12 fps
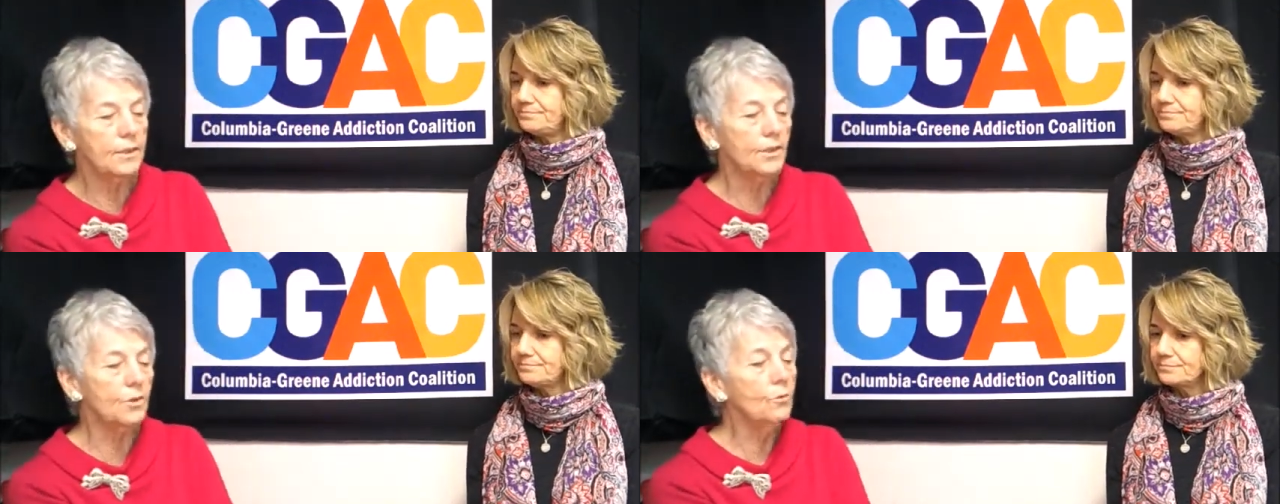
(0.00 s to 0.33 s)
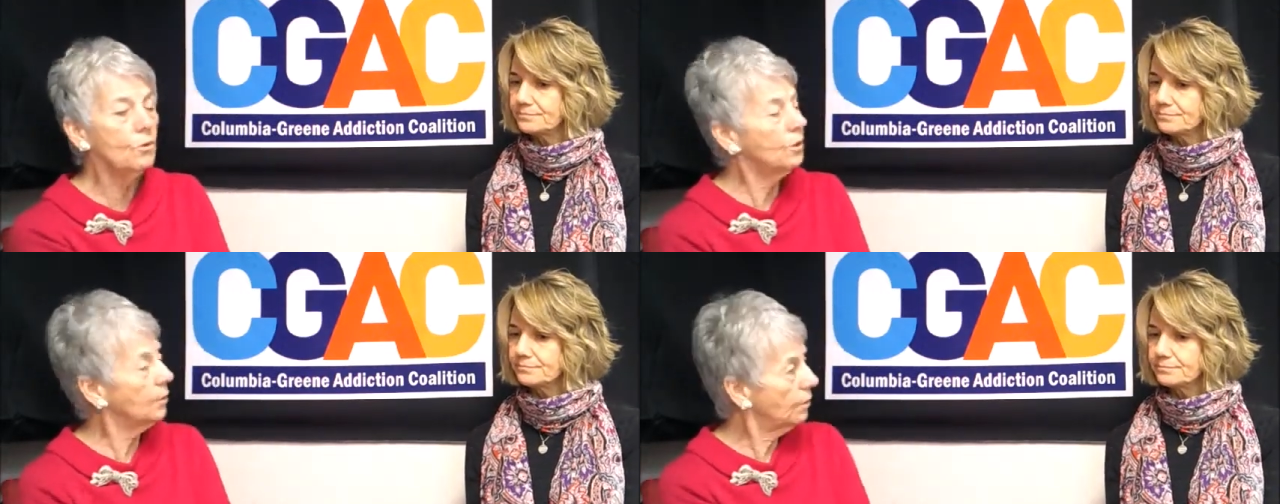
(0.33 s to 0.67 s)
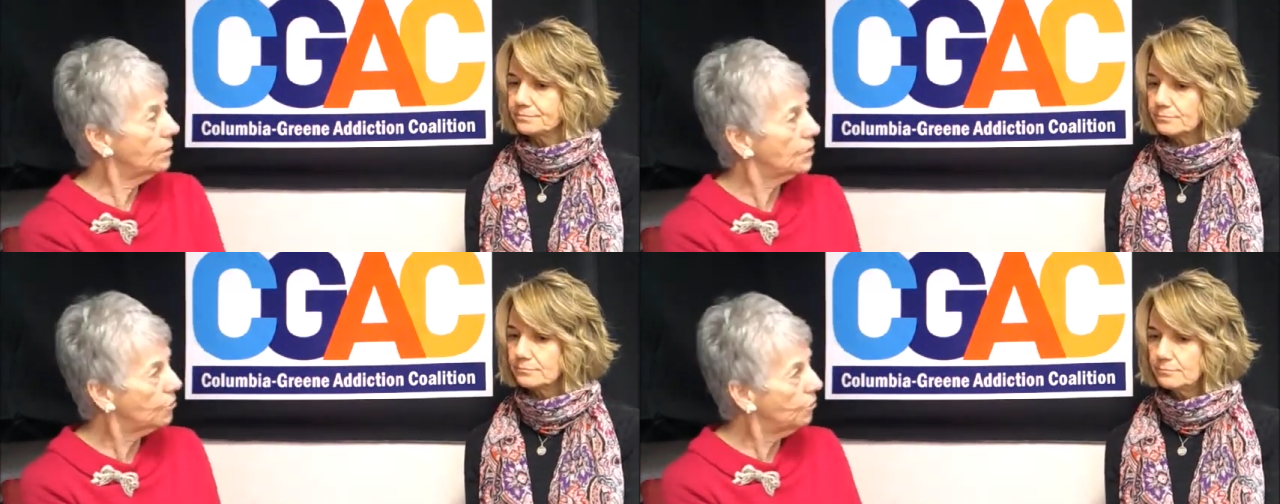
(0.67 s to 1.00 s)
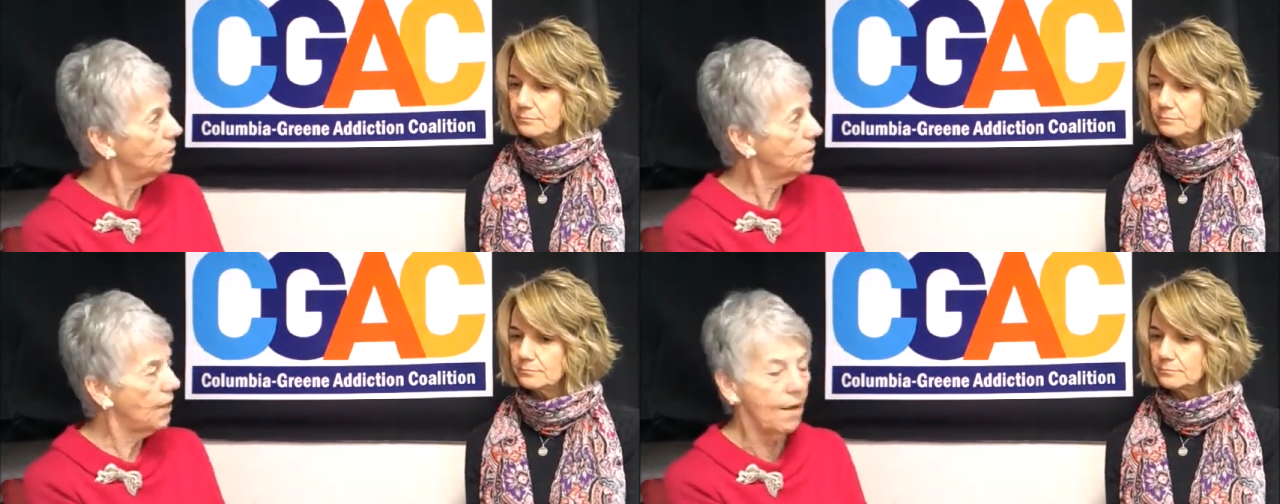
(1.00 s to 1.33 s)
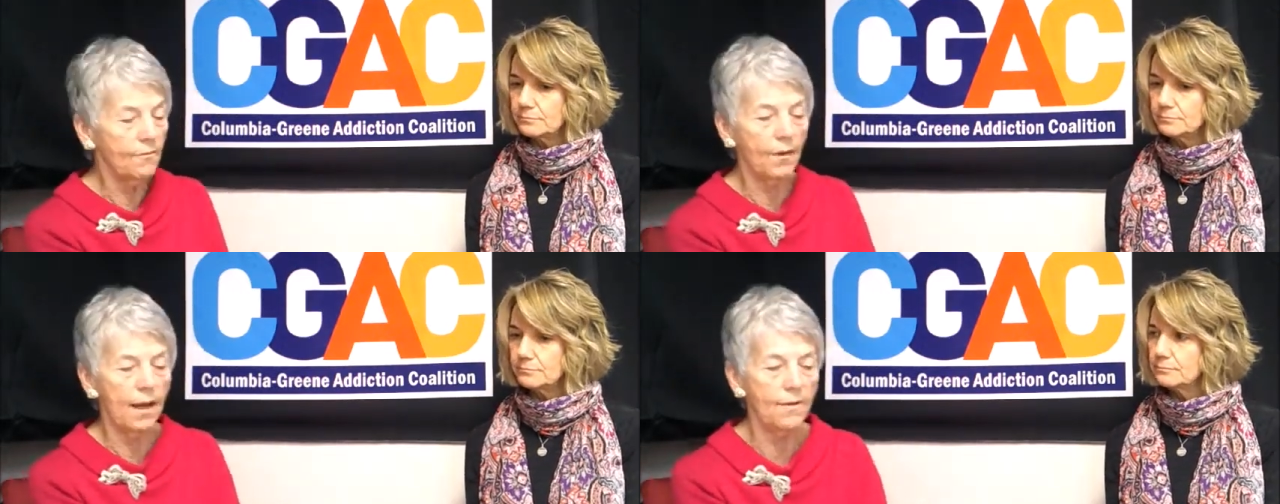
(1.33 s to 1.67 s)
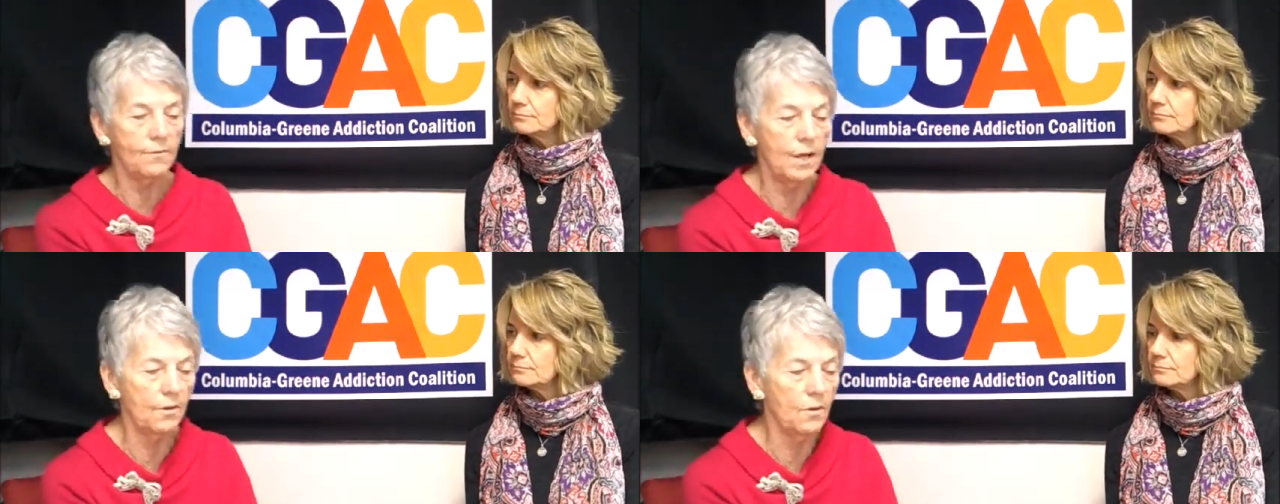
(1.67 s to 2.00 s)
Speaker 1: schools schools have,
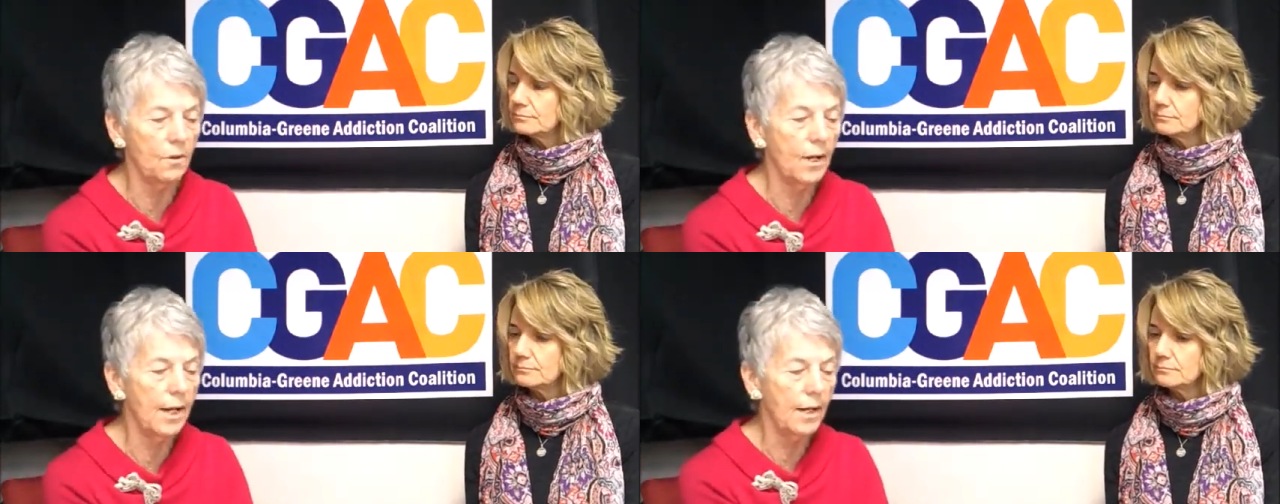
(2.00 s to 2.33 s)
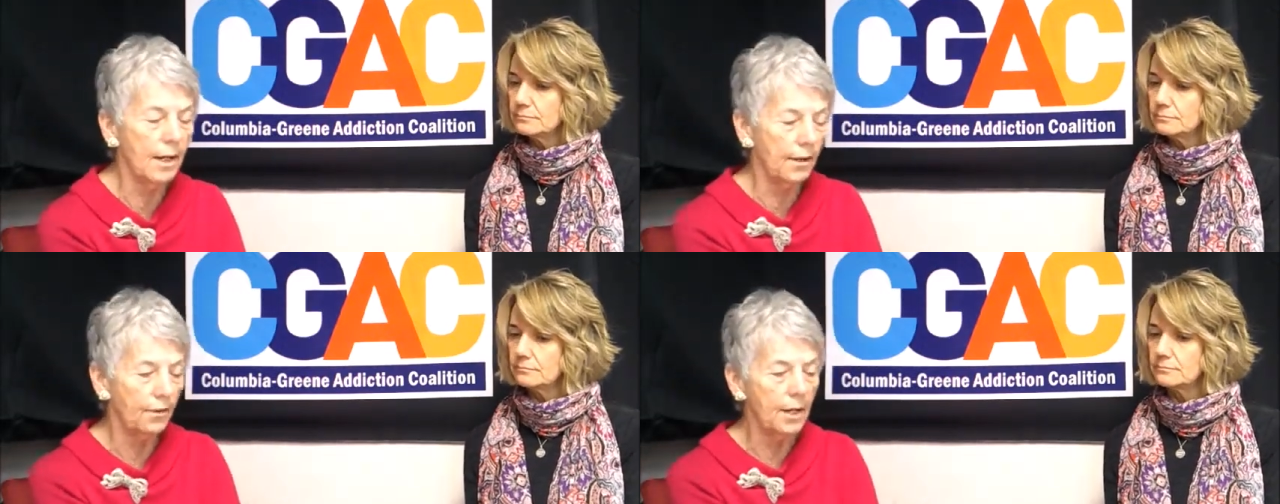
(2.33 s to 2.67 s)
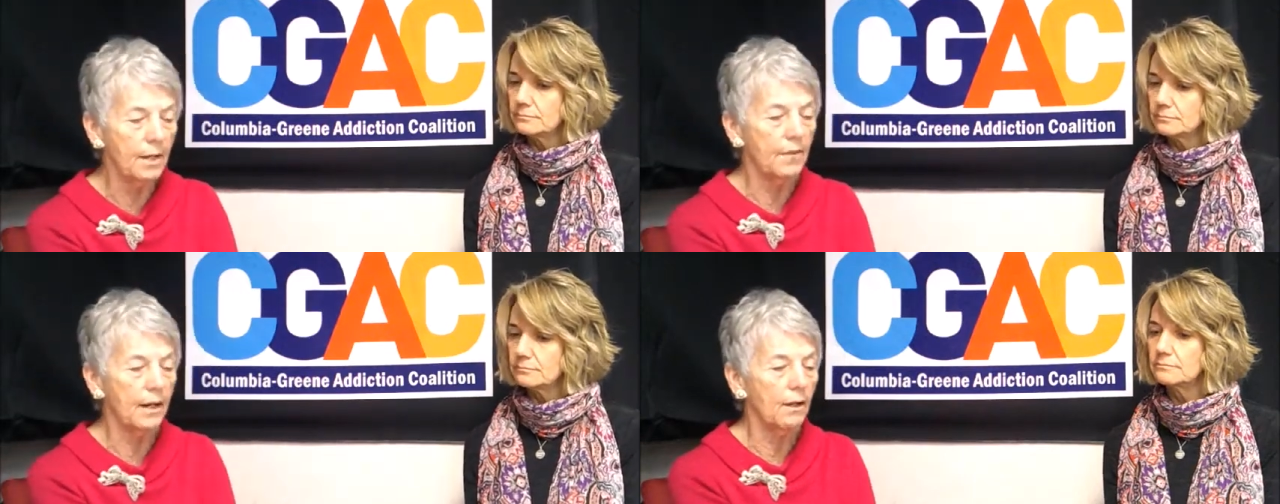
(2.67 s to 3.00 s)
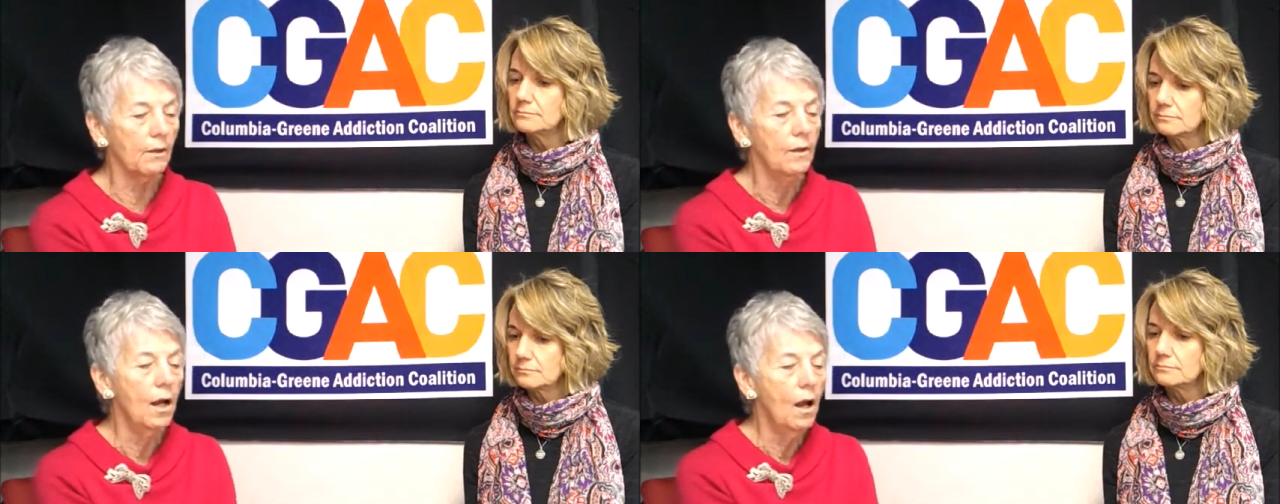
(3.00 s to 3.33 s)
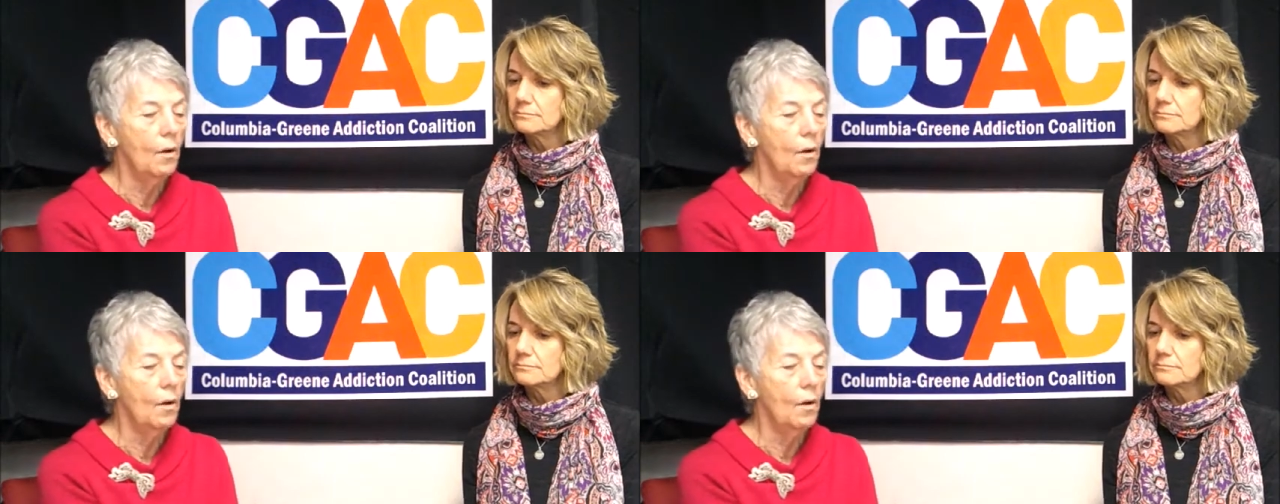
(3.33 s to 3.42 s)
have another area there